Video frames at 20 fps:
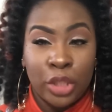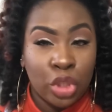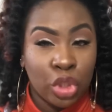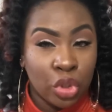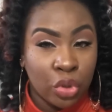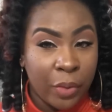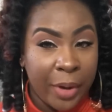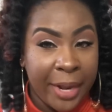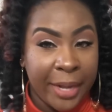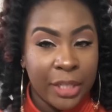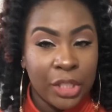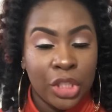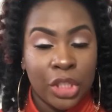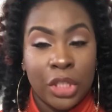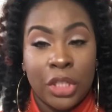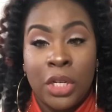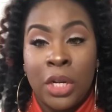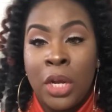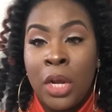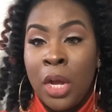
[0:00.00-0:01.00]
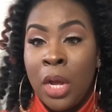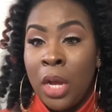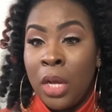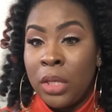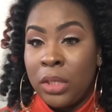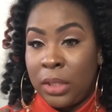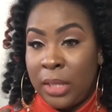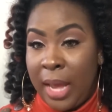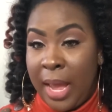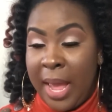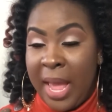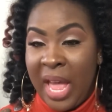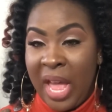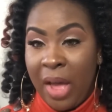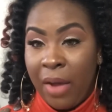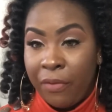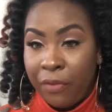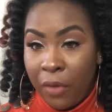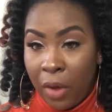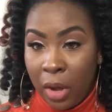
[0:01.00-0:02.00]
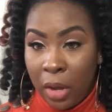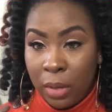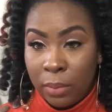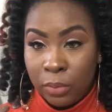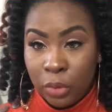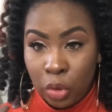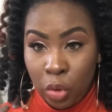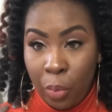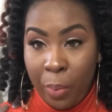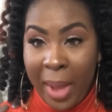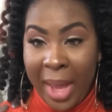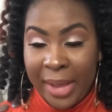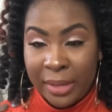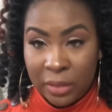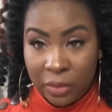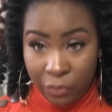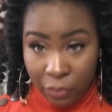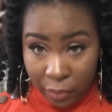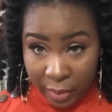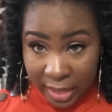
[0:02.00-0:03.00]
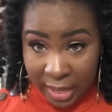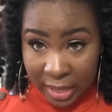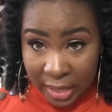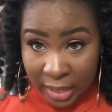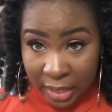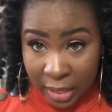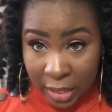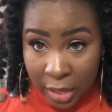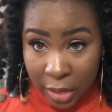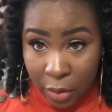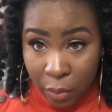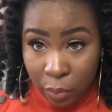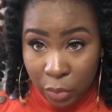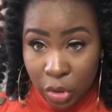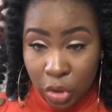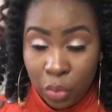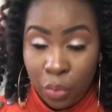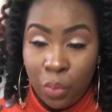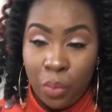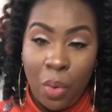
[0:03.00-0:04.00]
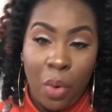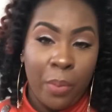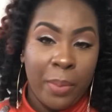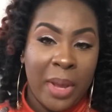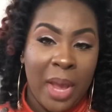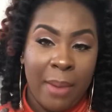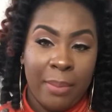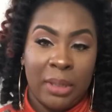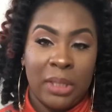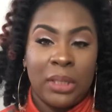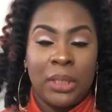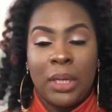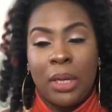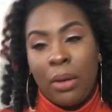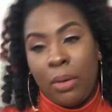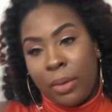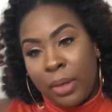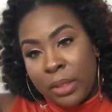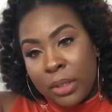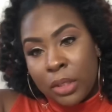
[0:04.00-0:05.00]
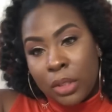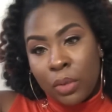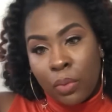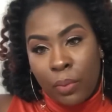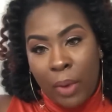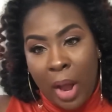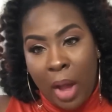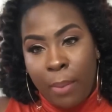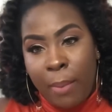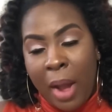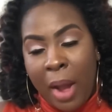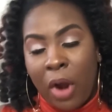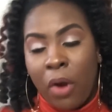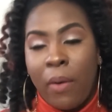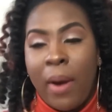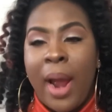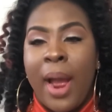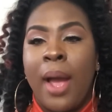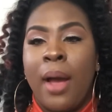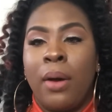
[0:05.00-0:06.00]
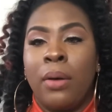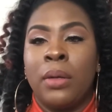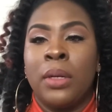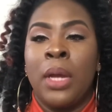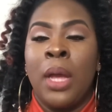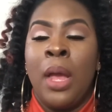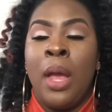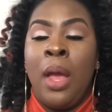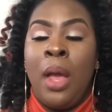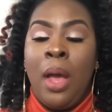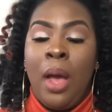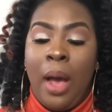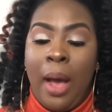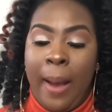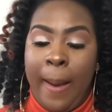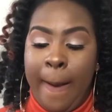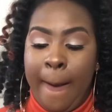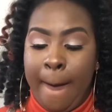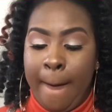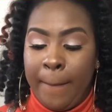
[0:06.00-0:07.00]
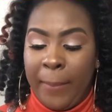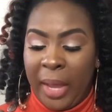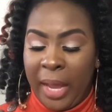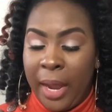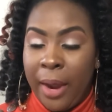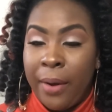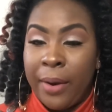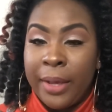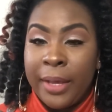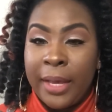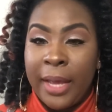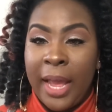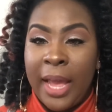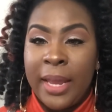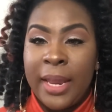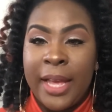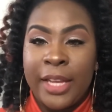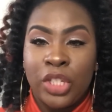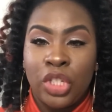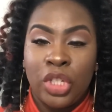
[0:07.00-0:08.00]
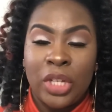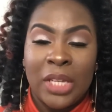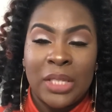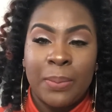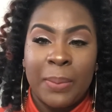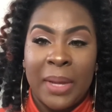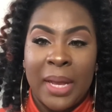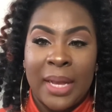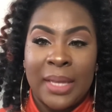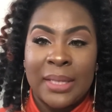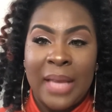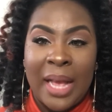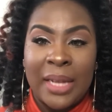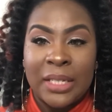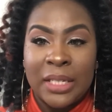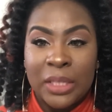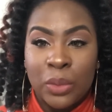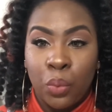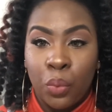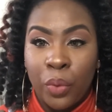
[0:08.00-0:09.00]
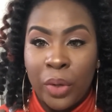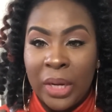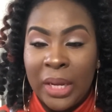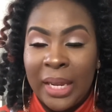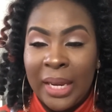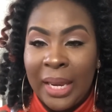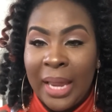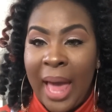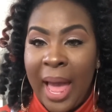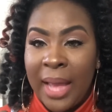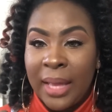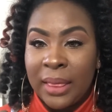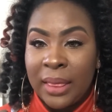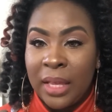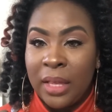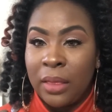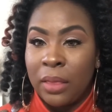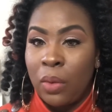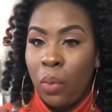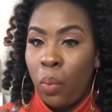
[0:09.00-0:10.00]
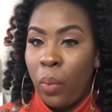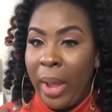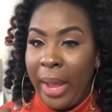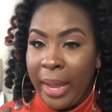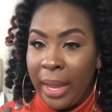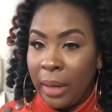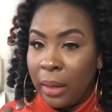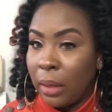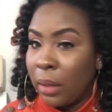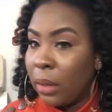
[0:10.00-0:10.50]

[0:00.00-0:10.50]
stretched to have 2 packs of red in here, which you won't be able to tell because it's around my crown area. And that's just because I just really liked it the way it